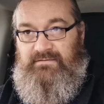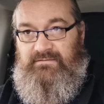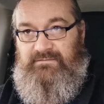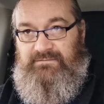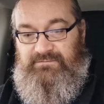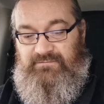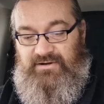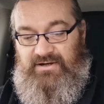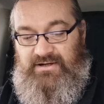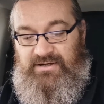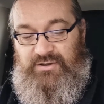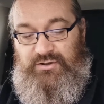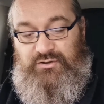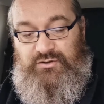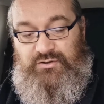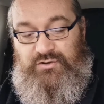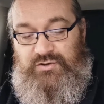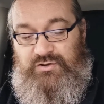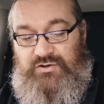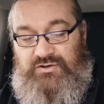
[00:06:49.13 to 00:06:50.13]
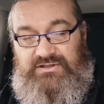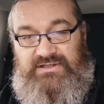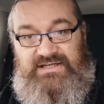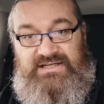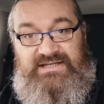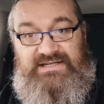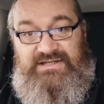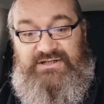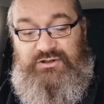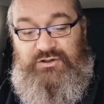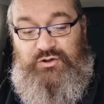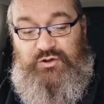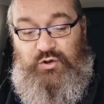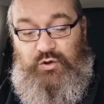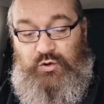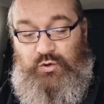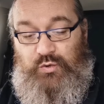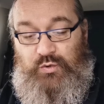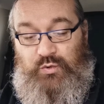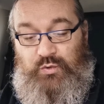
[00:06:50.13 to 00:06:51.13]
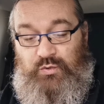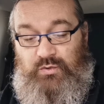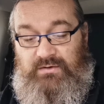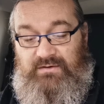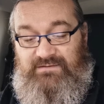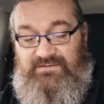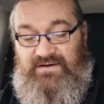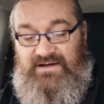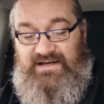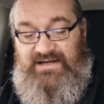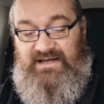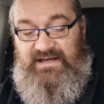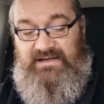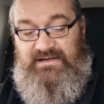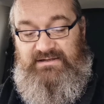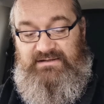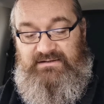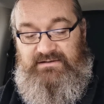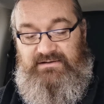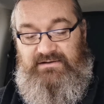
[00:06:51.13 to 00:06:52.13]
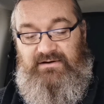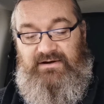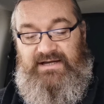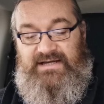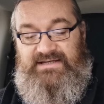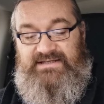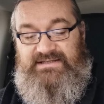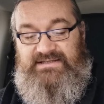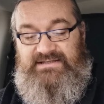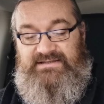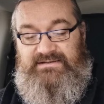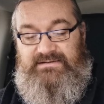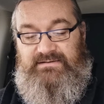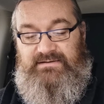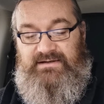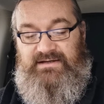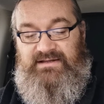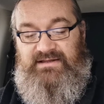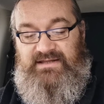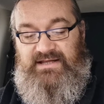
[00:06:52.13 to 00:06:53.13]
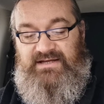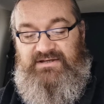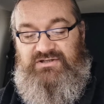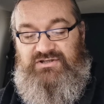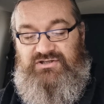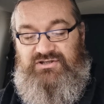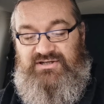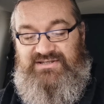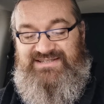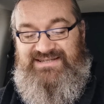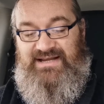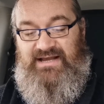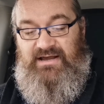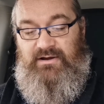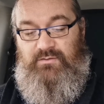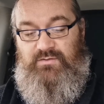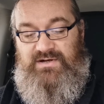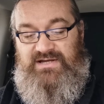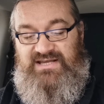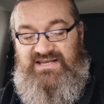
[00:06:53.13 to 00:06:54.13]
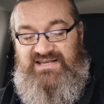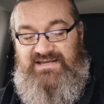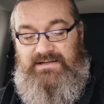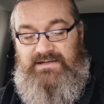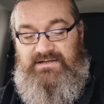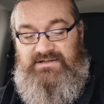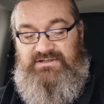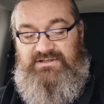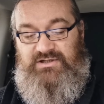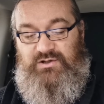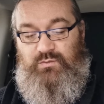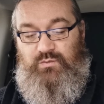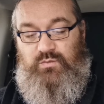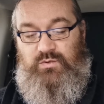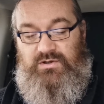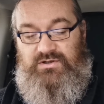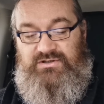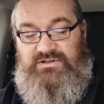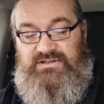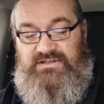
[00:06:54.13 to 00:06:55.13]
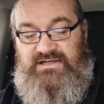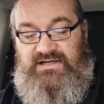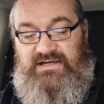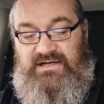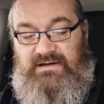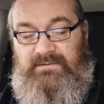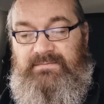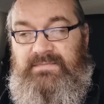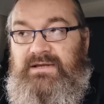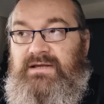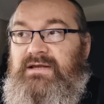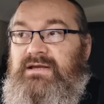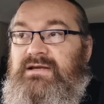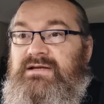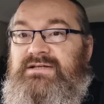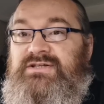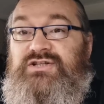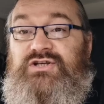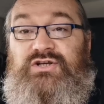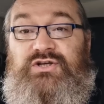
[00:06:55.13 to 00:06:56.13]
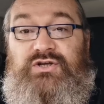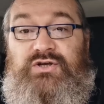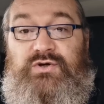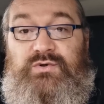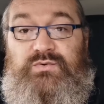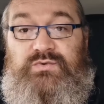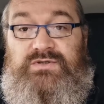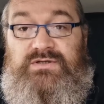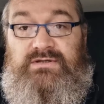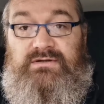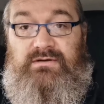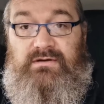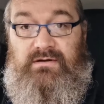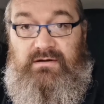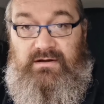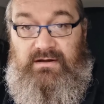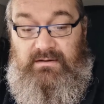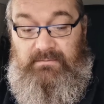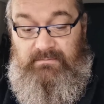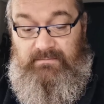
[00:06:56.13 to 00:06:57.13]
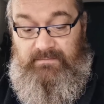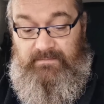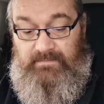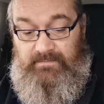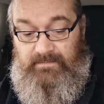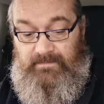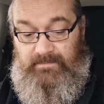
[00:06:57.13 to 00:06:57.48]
"Freya could not eat at all for 8 nights. That's just how eager she was to come here to Jotunheim."